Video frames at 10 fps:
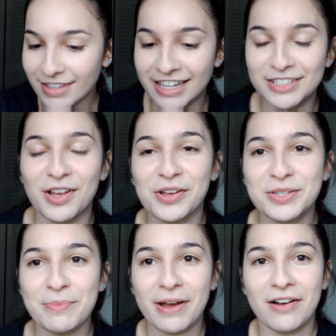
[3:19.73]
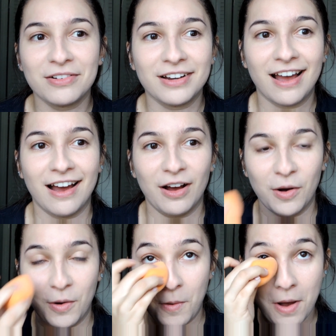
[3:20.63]
he talks about
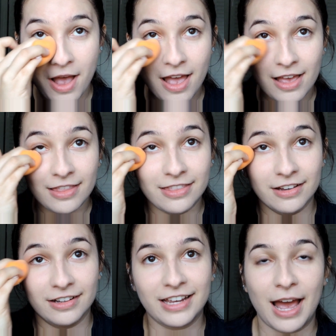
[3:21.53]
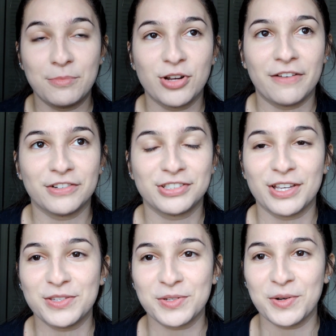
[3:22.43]
how the cab driver
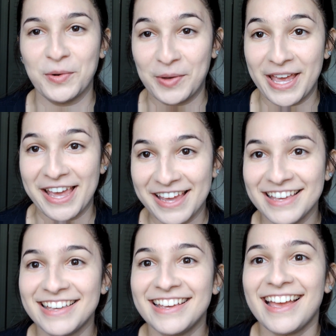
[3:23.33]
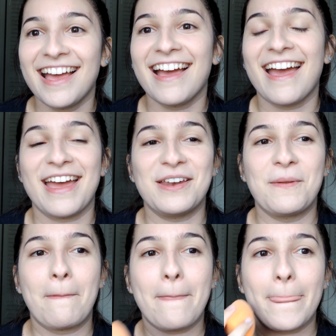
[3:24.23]
says okay,
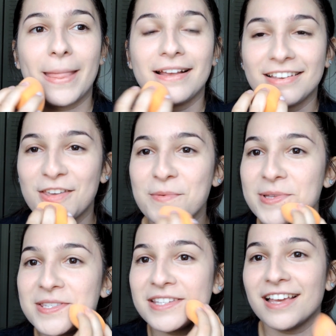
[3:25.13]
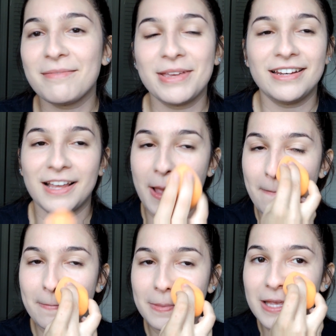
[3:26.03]
and Cubans, I mean,
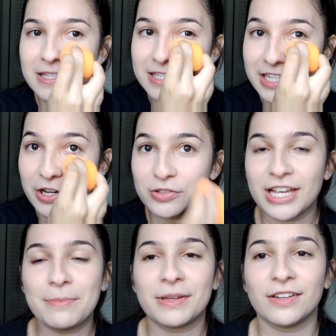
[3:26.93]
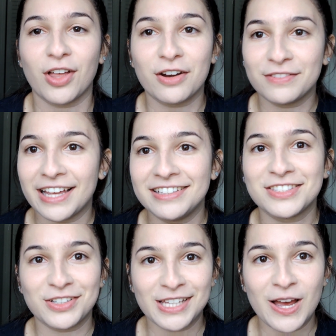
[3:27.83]
it's a stereotype that a lot of Latins are